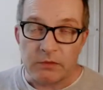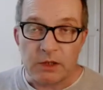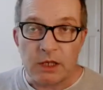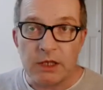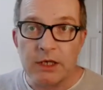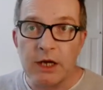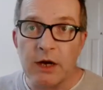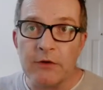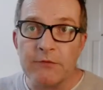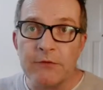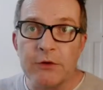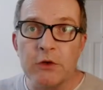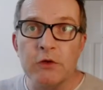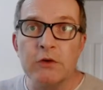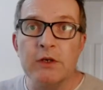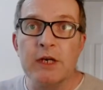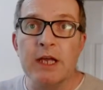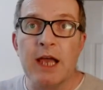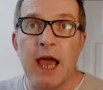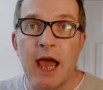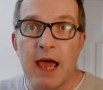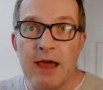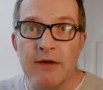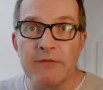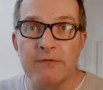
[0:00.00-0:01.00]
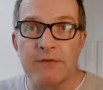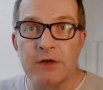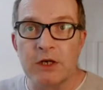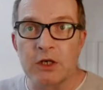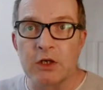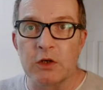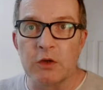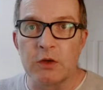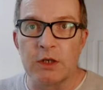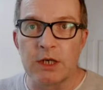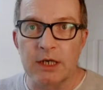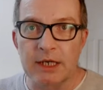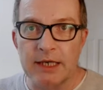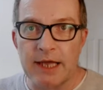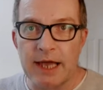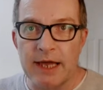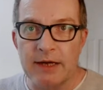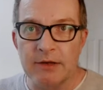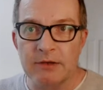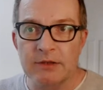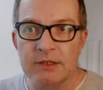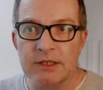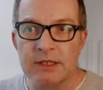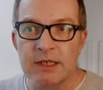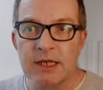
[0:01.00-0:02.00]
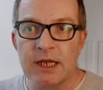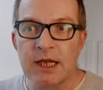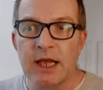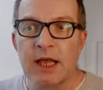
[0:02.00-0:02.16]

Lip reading: Now, if you already have a Google account,